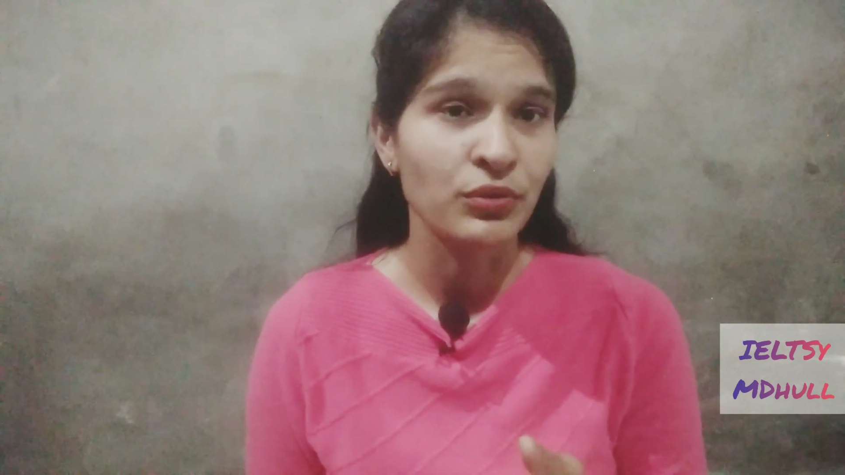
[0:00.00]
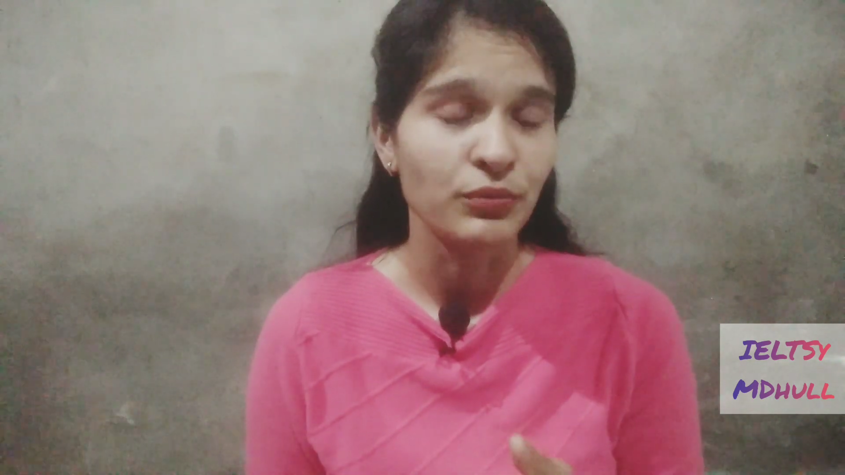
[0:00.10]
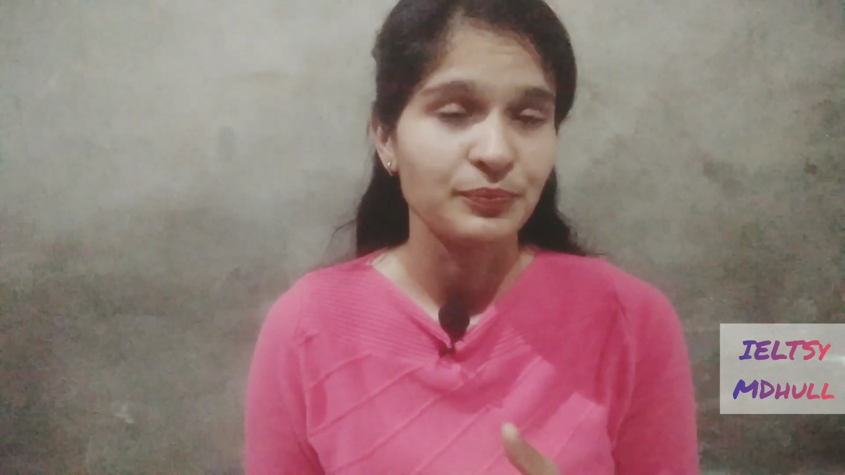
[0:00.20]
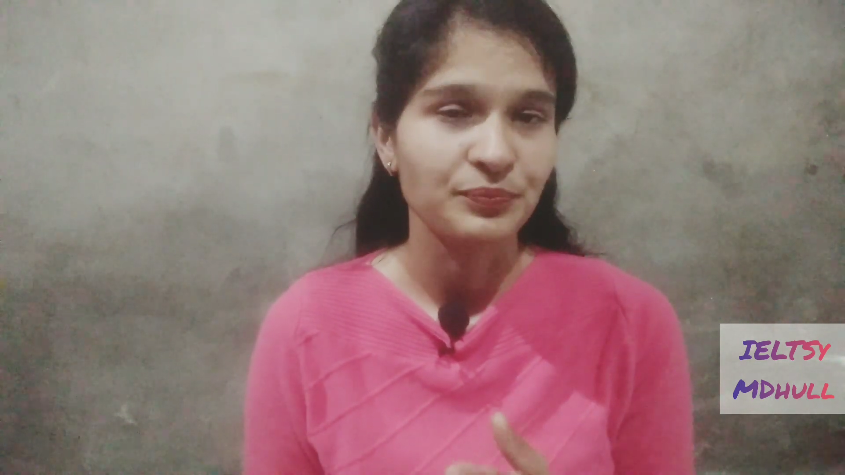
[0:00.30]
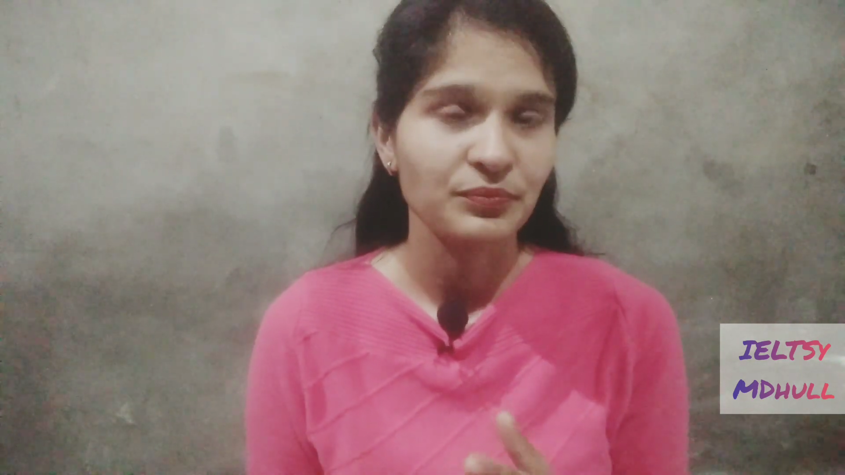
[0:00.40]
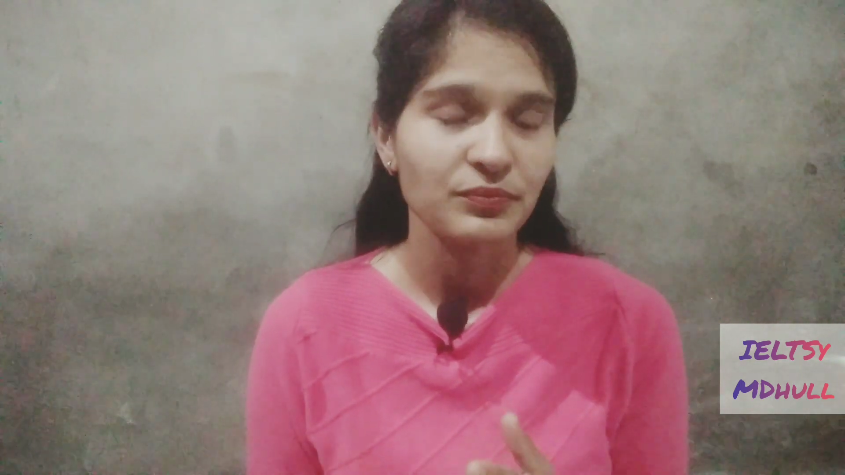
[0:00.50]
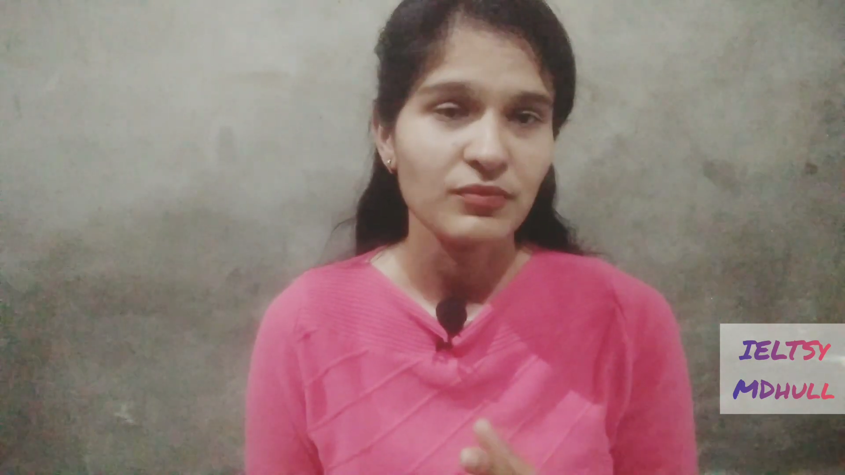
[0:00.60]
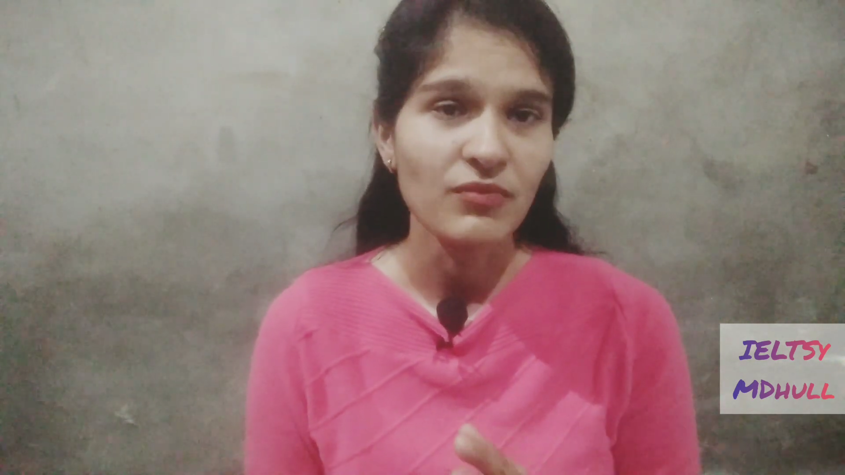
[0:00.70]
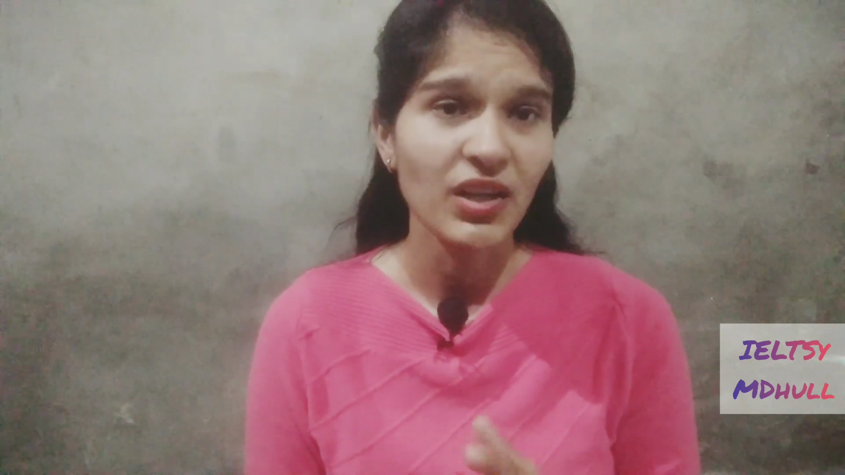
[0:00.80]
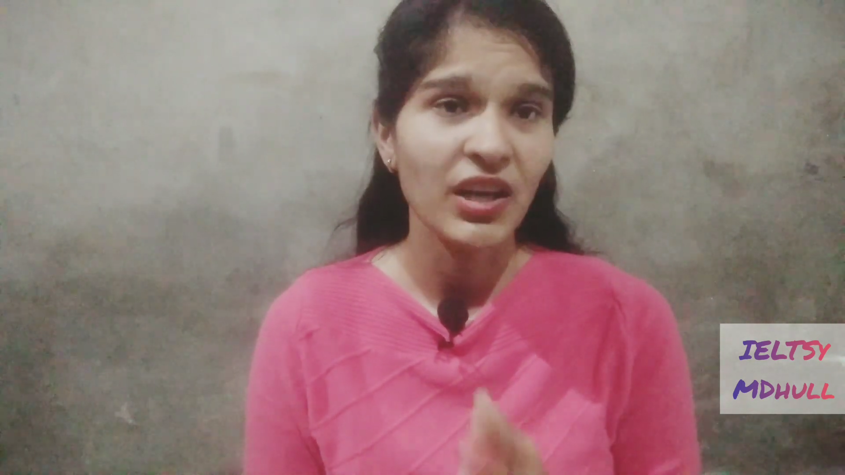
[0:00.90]
you,
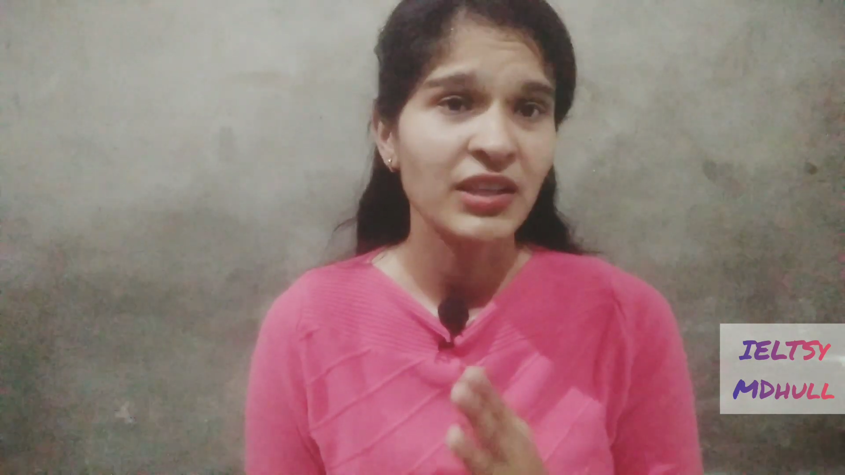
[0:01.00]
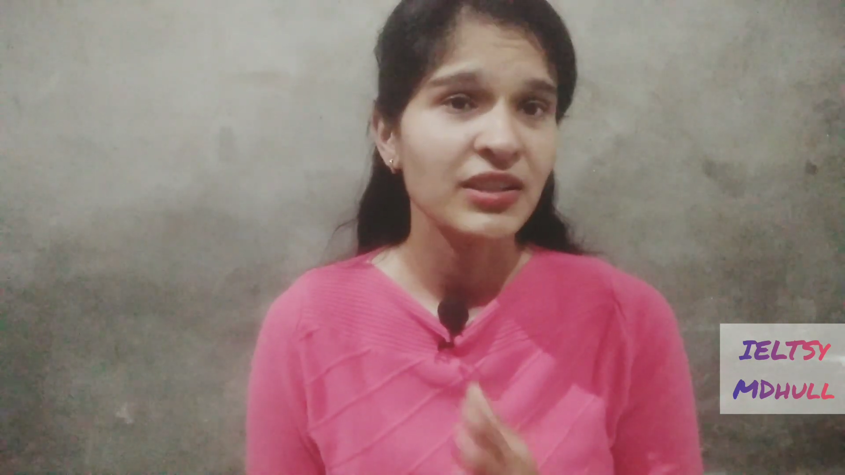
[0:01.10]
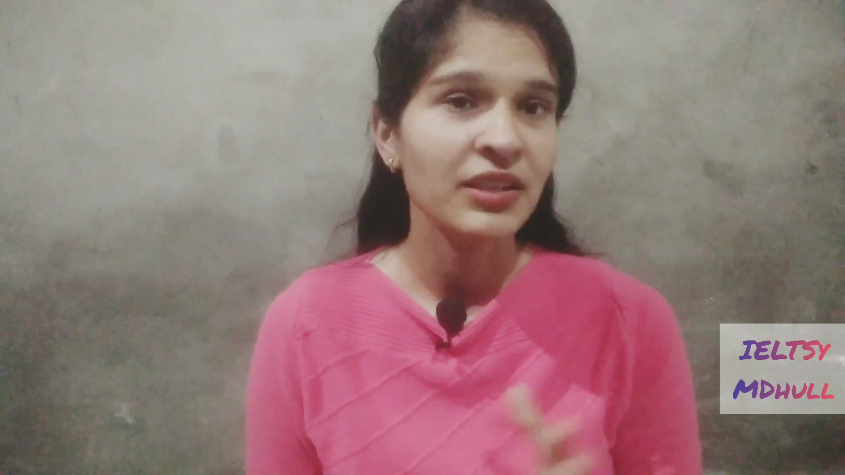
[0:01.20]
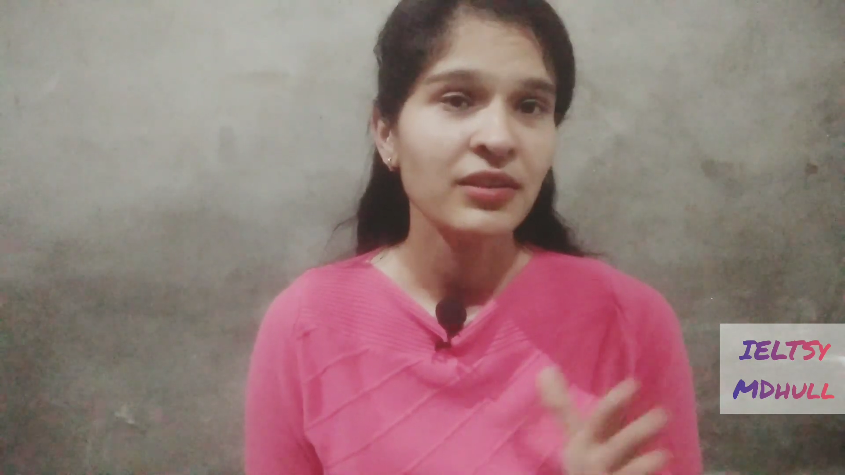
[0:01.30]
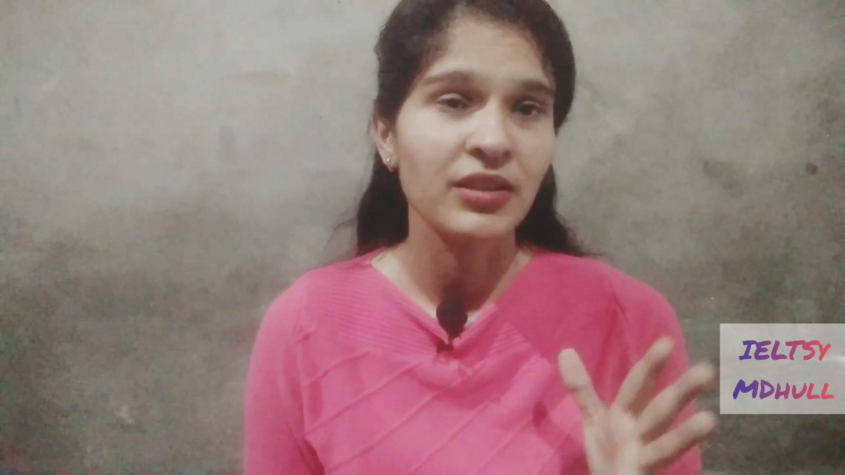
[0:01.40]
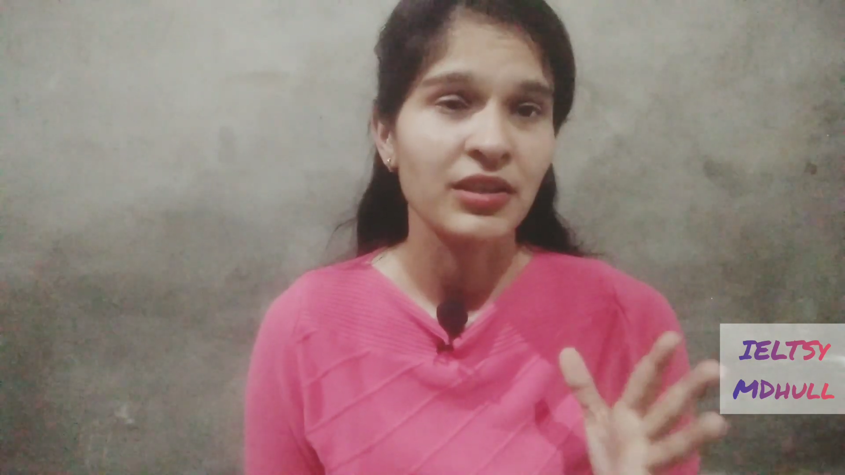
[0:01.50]
and then